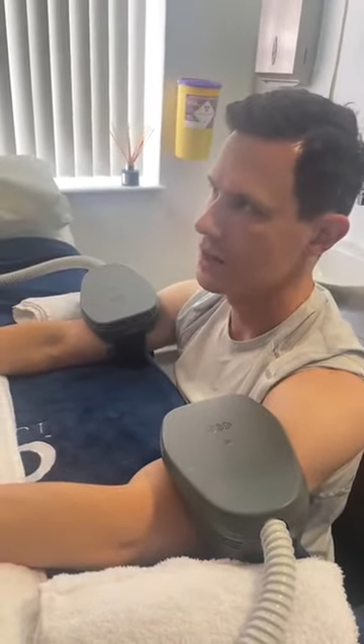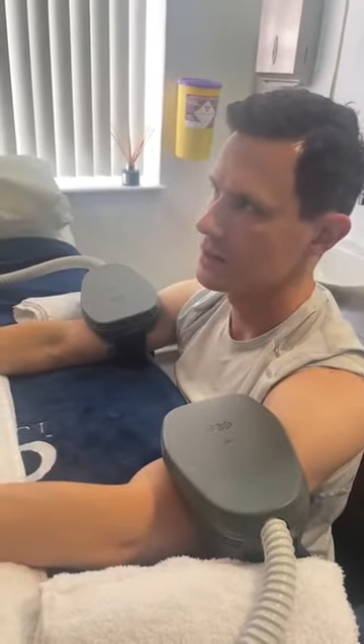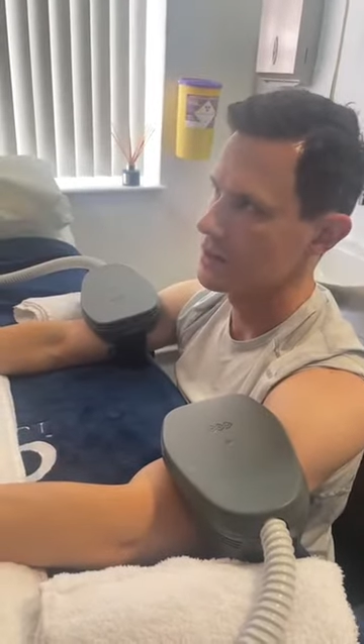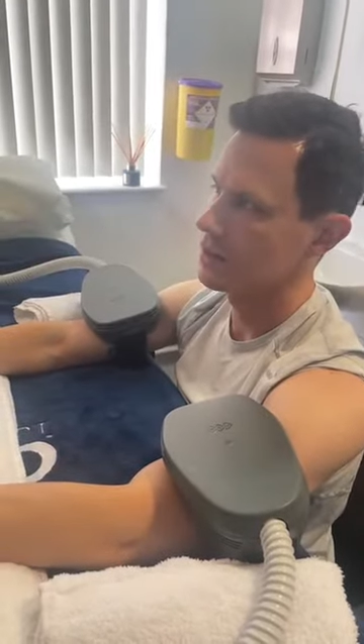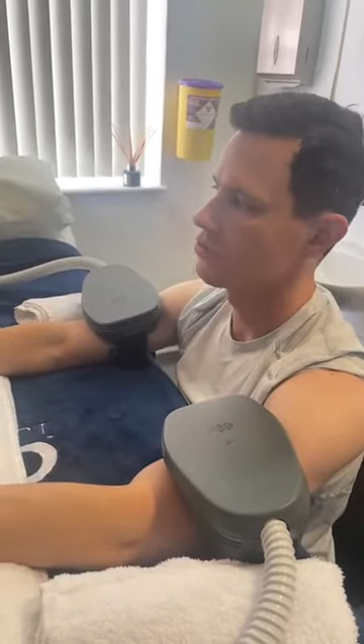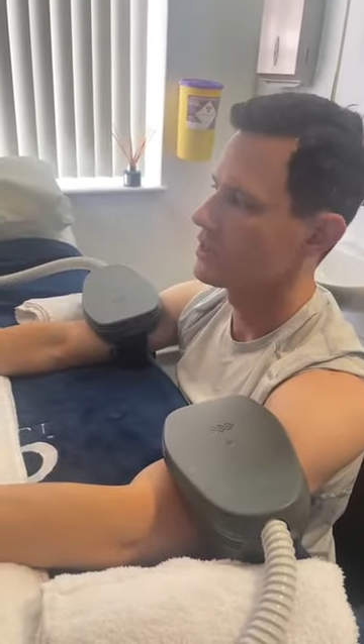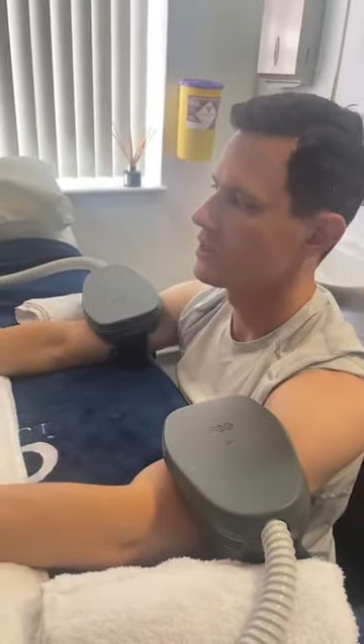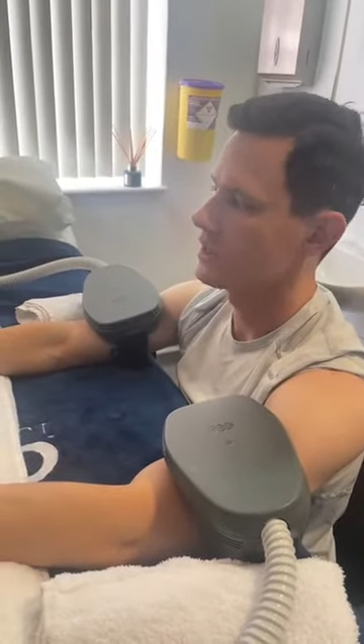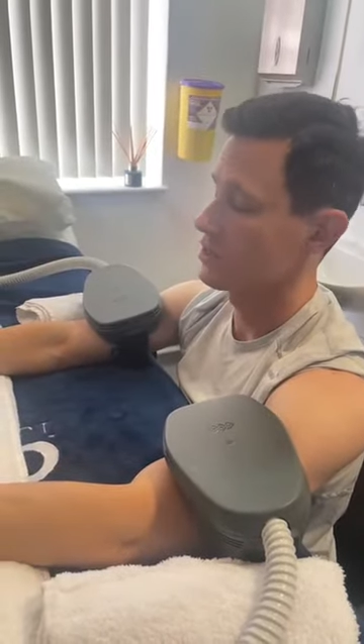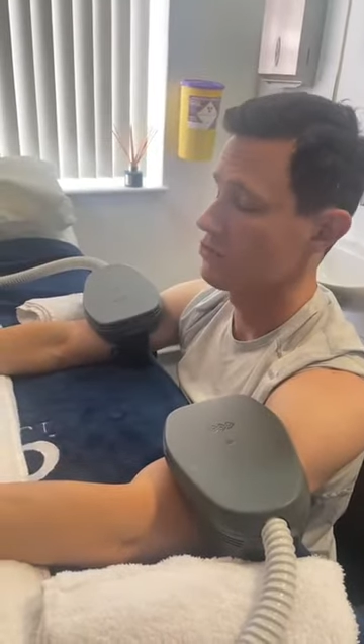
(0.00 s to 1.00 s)
It's like
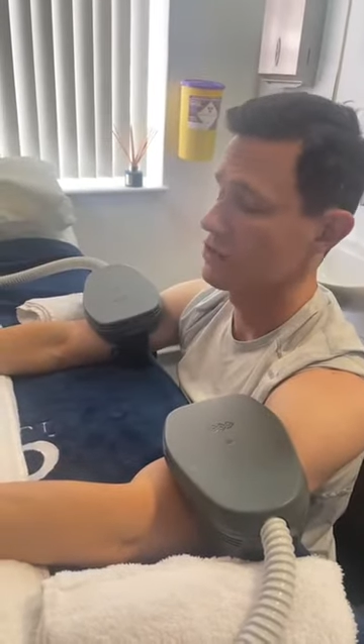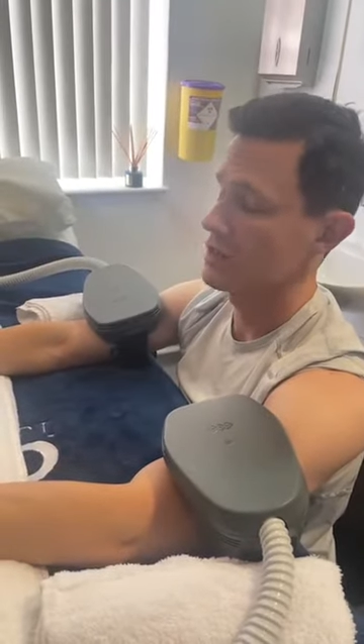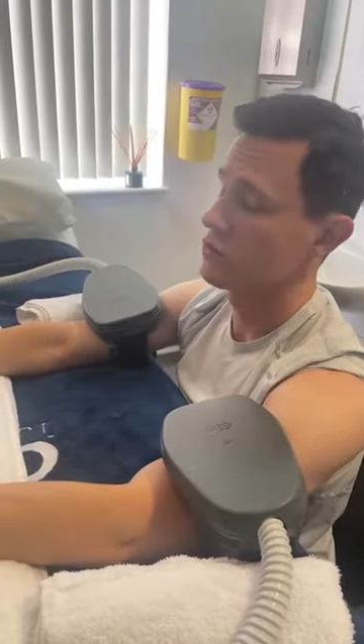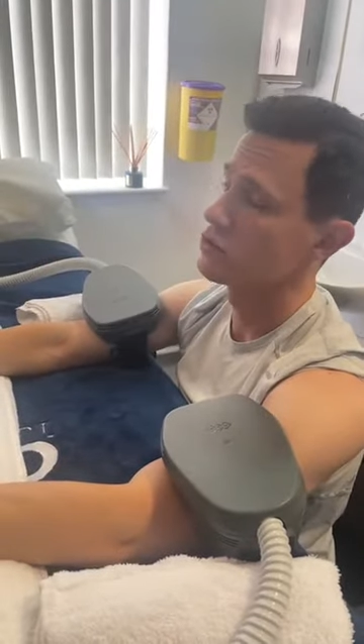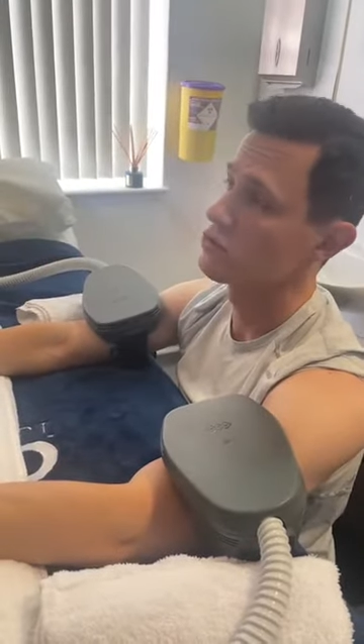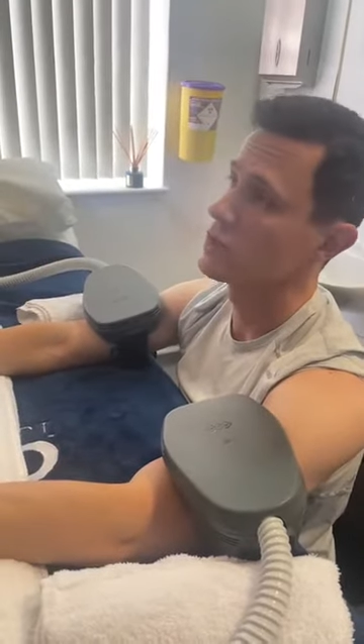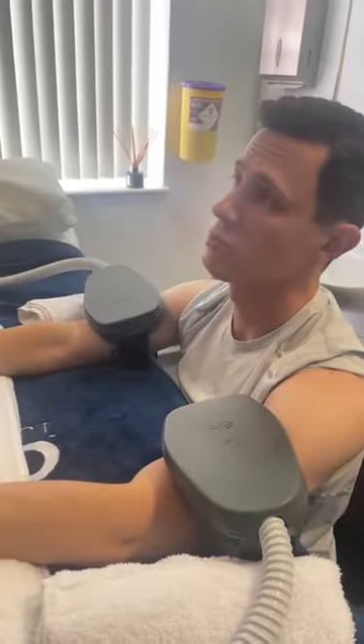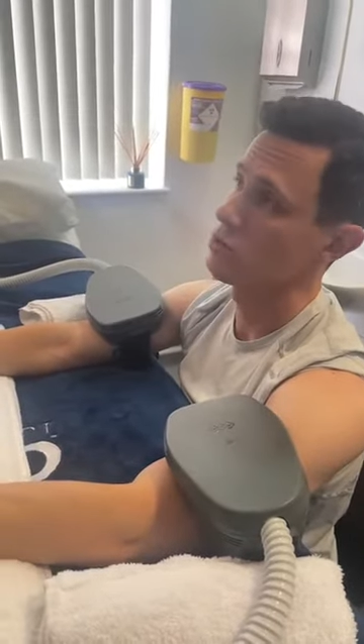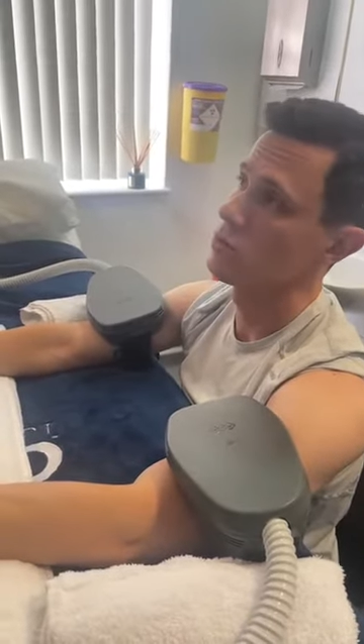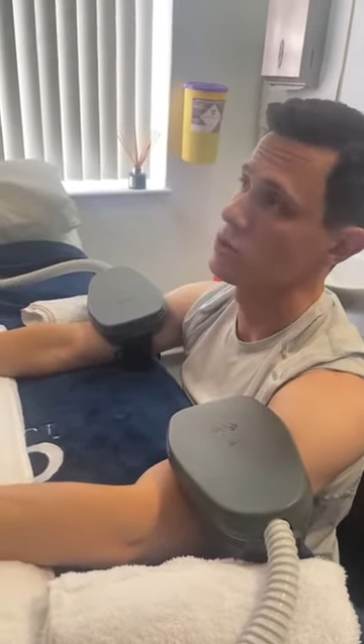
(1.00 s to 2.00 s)
feels really
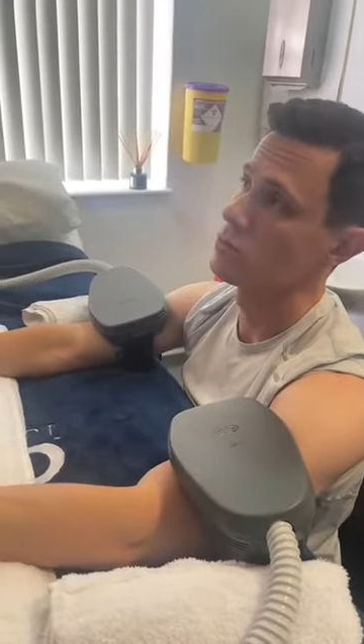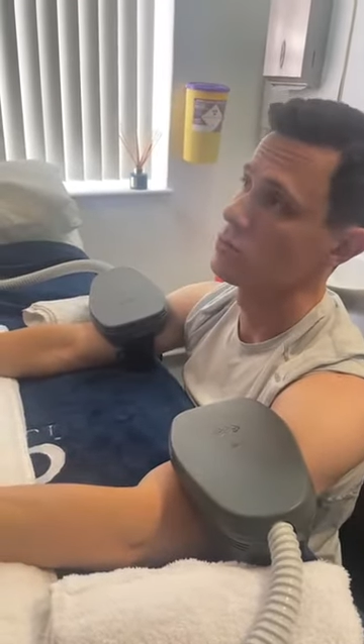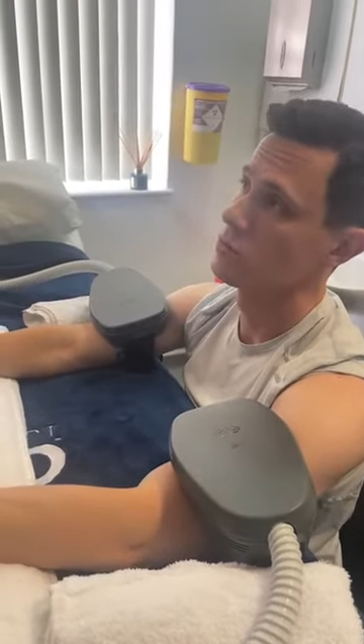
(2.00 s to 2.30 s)
approachable.